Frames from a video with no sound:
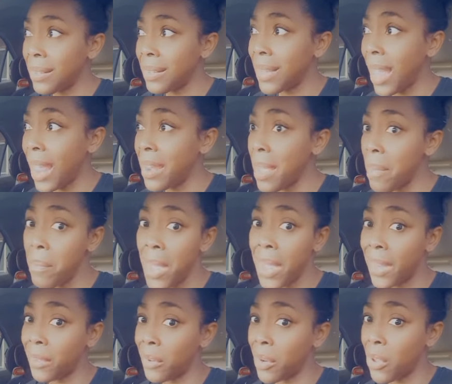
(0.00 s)
that they
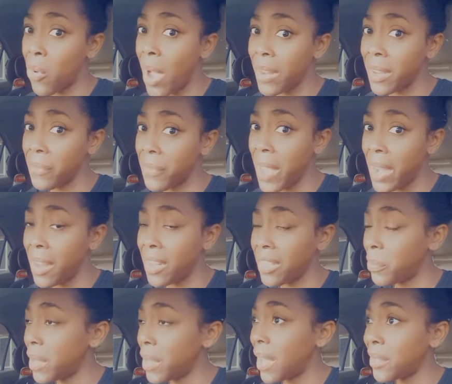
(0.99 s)
make it to the
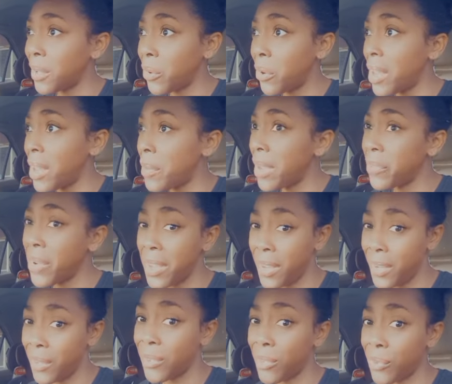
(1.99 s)
quarterfinals because, you know, them have a
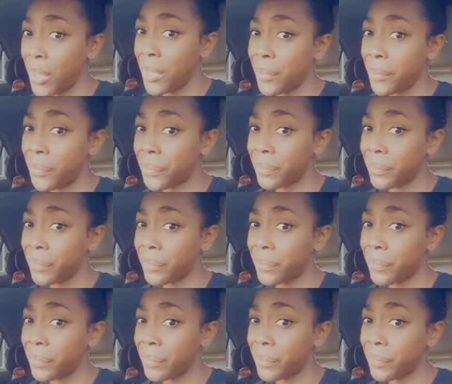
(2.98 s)
history.